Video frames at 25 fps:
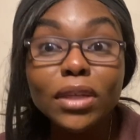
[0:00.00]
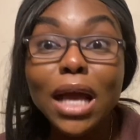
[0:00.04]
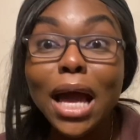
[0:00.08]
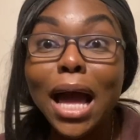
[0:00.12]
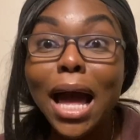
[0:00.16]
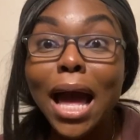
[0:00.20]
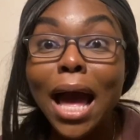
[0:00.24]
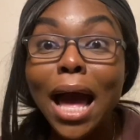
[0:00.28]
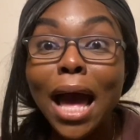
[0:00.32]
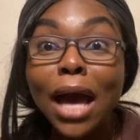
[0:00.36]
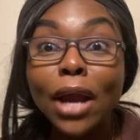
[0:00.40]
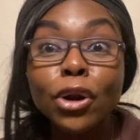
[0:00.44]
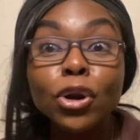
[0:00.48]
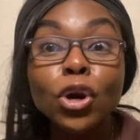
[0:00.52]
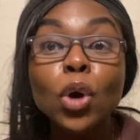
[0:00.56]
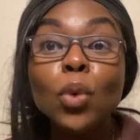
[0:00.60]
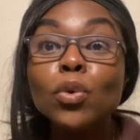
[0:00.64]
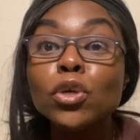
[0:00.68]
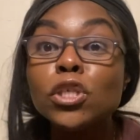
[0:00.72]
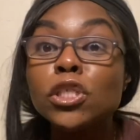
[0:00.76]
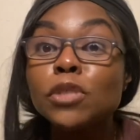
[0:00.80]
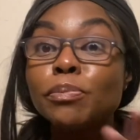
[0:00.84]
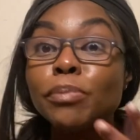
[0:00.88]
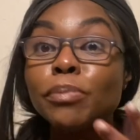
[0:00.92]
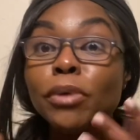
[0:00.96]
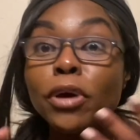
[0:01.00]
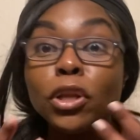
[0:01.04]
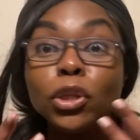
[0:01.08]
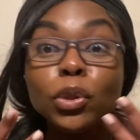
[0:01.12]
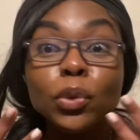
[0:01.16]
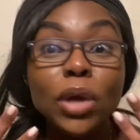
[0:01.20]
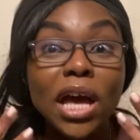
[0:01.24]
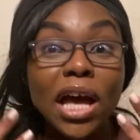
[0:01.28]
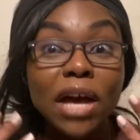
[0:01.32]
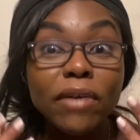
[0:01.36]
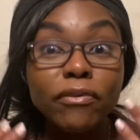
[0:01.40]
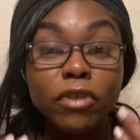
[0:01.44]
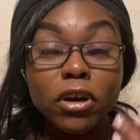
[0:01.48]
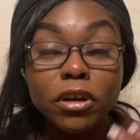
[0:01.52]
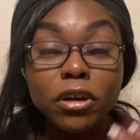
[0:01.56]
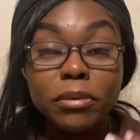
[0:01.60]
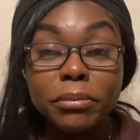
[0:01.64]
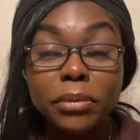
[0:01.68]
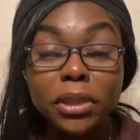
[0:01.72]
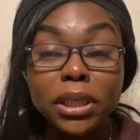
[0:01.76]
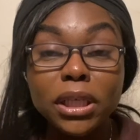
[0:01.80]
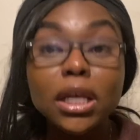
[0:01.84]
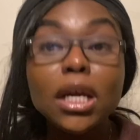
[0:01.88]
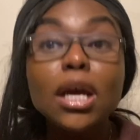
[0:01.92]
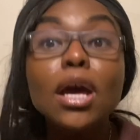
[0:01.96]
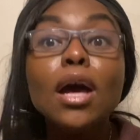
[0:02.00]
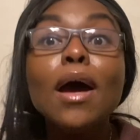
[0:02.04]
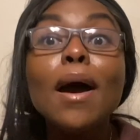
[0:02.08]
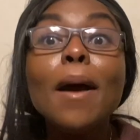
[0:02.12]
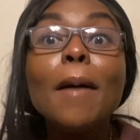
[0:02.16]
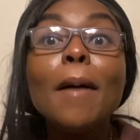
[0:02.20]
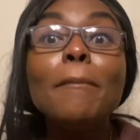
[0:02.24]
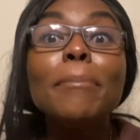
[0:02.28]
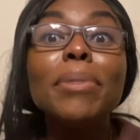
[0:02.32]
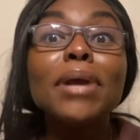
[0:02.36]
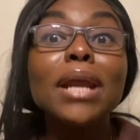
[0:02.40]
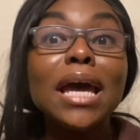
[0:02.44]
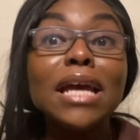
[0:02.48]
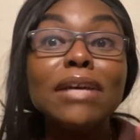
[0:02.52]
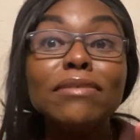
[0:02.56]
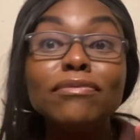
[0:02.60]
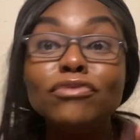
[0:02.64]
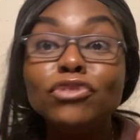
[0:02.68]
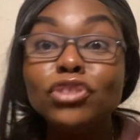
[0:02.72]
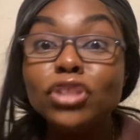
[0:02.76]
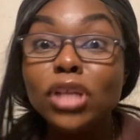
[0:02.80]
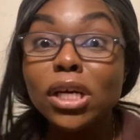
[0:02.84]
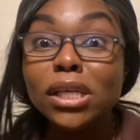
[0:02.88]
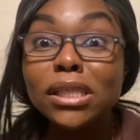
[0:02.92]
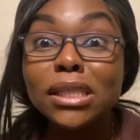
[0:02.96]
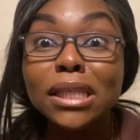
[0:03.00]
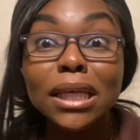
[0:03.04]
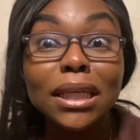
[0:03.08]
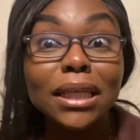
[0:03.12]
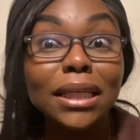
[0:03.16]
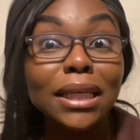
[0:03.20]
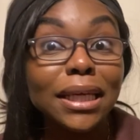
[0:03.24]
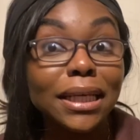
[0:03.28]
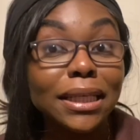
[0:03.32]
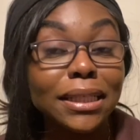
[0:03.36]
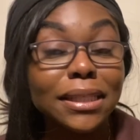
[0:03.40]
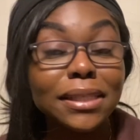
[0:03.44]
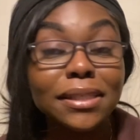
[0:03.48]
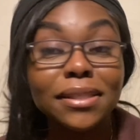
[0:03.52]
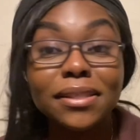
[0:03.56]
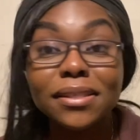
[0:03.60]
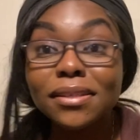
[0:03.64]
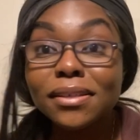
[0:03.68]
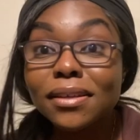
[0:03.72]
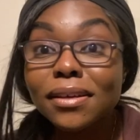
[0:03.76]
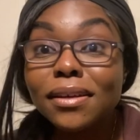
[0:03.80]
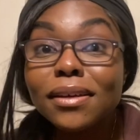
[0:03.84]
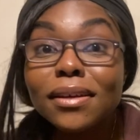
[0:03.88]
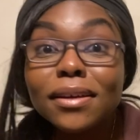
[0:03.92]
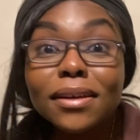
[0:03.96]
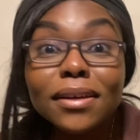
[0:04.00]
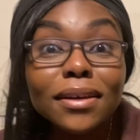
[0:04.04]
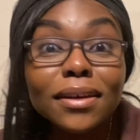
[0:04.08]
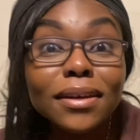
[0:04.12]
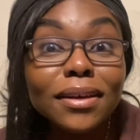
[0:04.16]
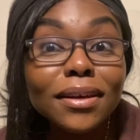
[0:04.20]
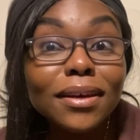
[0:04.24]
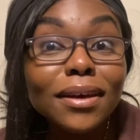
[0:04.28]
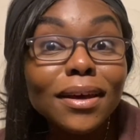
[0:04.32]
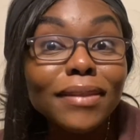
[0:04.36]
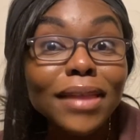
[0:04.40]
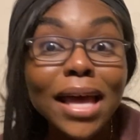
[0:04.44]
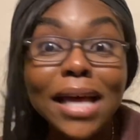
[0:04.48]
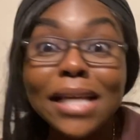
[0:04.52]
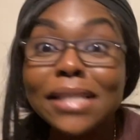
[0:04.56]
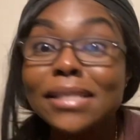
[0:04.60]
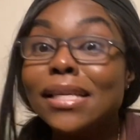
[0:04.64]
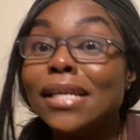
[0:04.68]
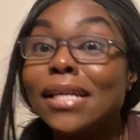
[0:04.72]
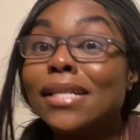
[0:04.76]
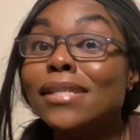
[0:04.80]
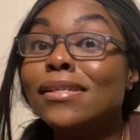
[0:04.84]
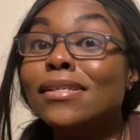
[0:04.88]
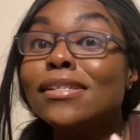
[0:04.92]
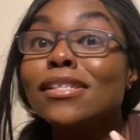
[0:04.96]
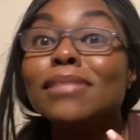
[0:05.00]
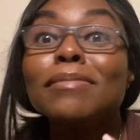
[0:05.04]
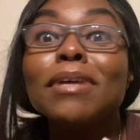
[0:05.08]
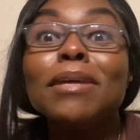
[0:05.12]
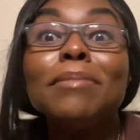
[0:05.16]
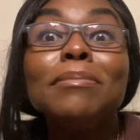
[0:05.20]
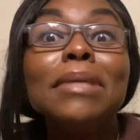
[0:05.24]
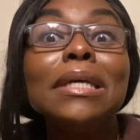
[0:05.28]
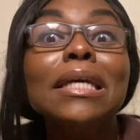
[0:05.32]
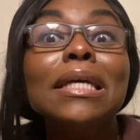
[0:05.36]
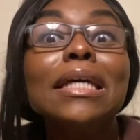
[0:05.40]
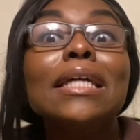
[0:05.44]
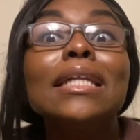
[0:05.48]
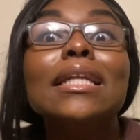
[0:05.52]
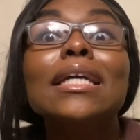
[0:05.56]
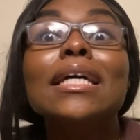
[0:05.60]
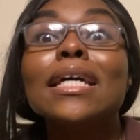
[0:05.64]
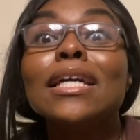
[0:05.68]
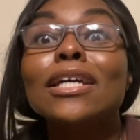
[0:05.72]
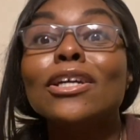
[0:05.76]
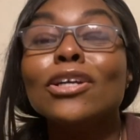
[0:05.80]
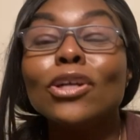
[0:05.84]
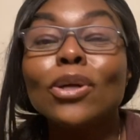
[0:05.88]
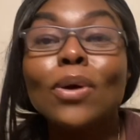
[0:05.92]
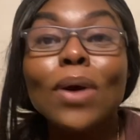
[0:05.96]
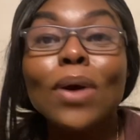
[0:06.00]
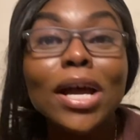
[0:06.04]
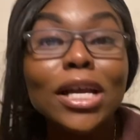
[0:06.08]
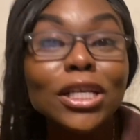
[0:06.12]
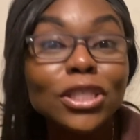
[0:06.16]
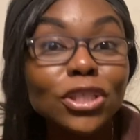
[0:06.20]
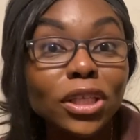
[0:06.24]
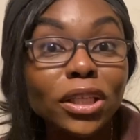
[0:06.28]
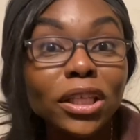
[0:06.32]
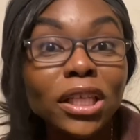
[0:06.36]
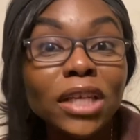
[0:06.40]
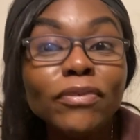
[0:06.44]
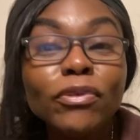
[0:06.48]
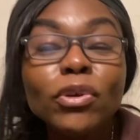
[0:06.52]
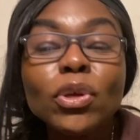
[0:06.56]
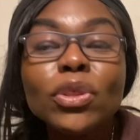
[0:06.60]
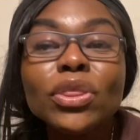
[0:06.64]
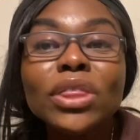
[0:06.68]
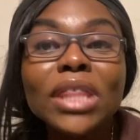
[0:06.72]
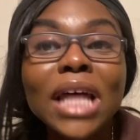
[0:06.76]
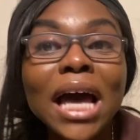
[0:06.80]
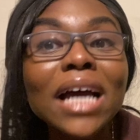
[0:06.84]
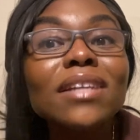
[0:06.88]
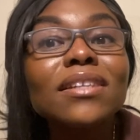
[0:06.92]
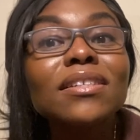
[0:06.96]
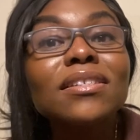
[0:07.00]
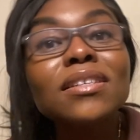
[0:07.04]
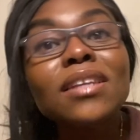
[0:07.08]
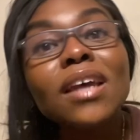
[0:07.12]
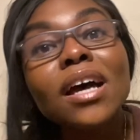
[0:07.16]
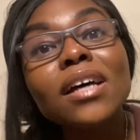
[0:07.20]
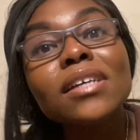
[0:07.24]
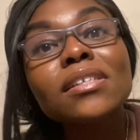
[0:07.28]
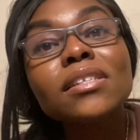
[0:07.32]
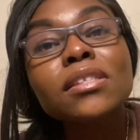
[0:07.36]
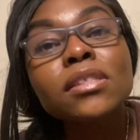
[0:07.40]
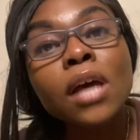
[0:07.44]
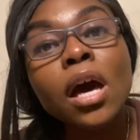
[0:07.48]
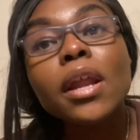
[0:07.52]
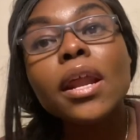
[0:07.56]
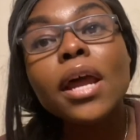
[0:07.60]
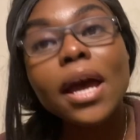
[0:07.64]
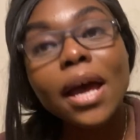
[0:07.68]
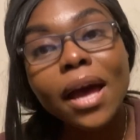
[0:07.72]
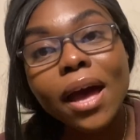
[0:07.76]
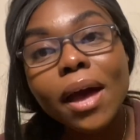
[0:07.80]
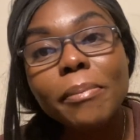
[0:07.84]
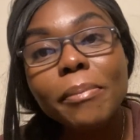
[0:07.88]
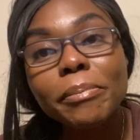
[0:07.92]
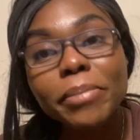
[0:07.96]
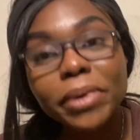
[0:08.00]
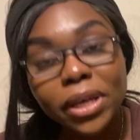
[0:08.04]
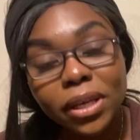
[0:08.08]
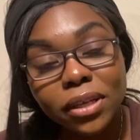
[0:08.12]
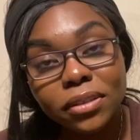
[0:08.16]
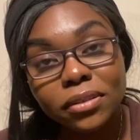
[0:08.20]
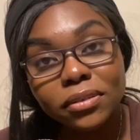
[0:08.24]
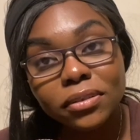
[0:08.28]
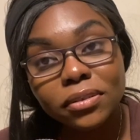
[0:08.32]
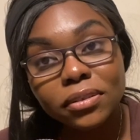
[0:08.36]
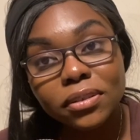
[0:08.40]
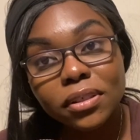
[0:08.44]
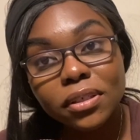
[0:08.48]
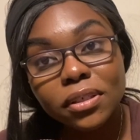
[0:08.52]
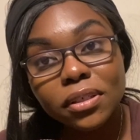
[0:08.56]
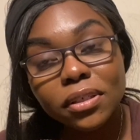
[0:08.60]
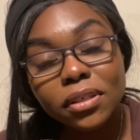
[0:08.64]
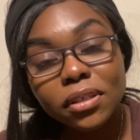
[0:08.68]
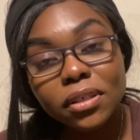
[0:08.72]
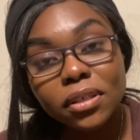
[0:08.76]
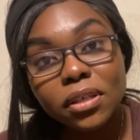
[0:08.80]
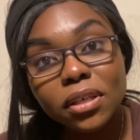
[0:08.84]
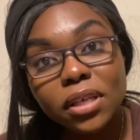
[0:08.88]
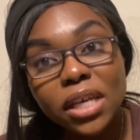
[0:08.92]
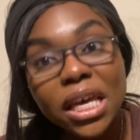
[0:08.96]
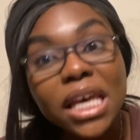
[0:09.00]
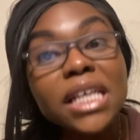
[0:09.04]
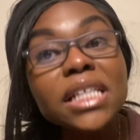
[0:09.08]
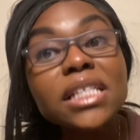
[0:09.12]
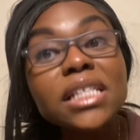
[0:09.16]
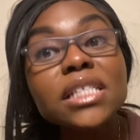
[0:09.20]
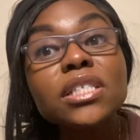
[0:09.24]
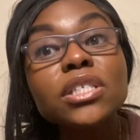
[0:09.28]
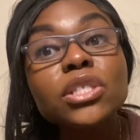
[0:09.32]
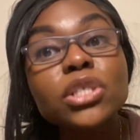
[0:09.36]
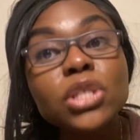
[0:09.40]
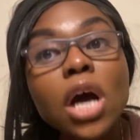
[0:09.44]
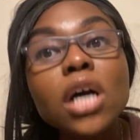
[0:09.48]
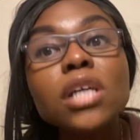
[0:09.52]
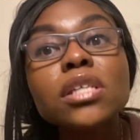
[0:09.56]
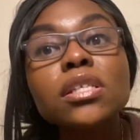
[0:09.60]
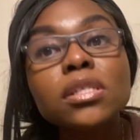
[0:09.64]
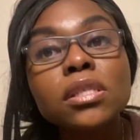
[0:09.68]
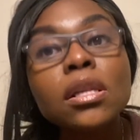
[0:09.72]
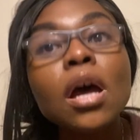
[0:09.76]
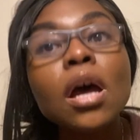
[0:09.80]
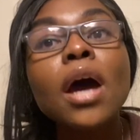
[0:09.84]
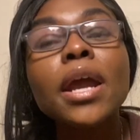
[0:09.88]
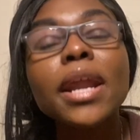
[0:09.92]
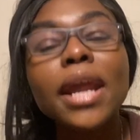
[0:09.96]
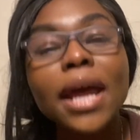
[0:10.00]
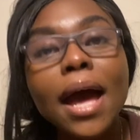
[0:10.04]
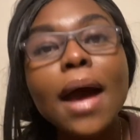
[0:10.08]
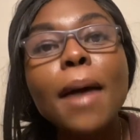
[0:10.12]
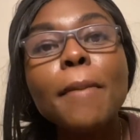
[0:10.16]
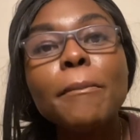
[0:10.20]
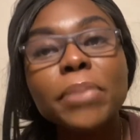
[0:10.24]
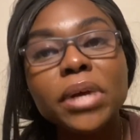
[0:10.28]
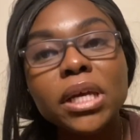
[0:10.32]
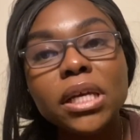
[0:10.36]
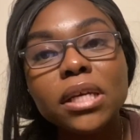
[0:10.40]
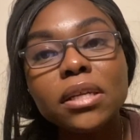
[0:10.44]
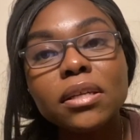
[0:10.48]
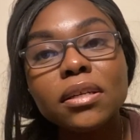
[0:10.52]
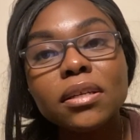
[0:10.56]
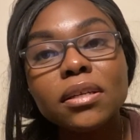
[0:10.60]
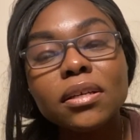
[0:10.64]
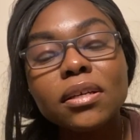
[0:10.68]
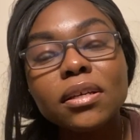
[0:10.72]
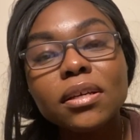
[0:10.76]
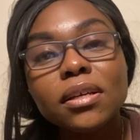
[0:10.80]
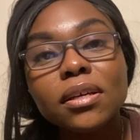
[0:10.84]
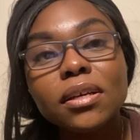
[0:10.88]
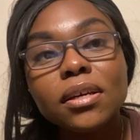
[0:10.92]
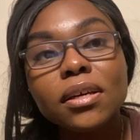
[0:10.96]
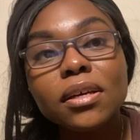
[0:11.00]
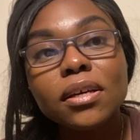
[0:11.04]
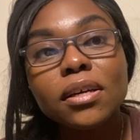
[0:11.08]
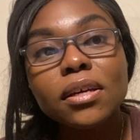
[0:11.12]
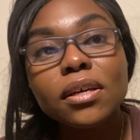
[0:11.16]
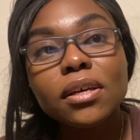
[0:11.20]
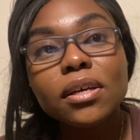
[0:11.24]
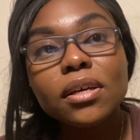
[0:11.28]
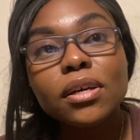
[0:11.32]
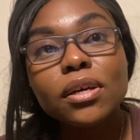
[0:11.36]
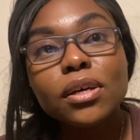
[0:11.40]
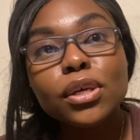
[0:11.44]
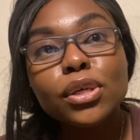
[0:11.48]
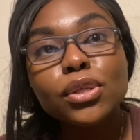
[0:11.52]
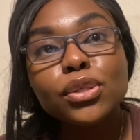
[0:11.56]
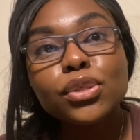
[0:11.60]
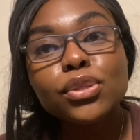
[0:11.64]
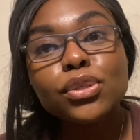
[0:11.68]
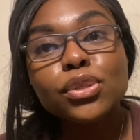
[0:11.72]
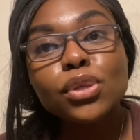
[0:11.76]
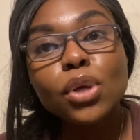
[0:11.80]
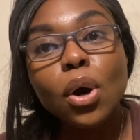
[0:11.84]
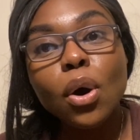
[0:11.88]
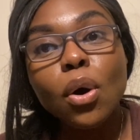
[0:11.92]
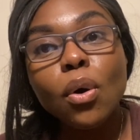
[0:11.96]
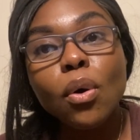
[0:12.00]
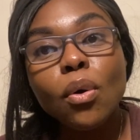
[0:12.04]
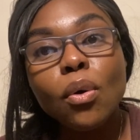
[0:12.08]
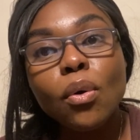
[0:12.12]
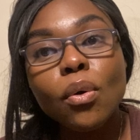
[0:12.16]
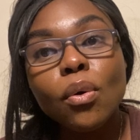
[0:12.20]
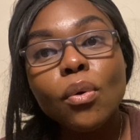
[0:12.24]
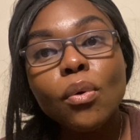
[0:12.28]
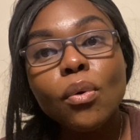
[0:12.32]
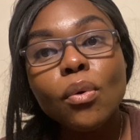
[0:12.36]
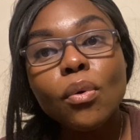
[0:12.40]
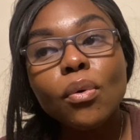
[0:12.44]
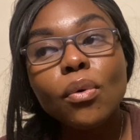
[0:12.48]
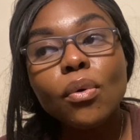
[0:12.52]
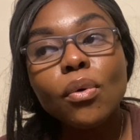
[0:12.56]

I don't know what spell you have on me, but I've just clicked. That sentence just made me click and, I should leave you. That does not happen. It does not happen. So